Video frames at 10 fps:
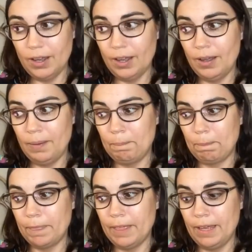Um,
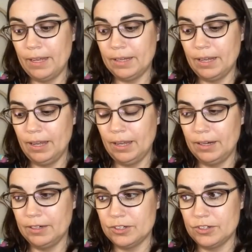they
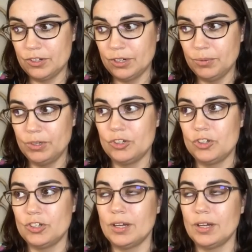can distinguish.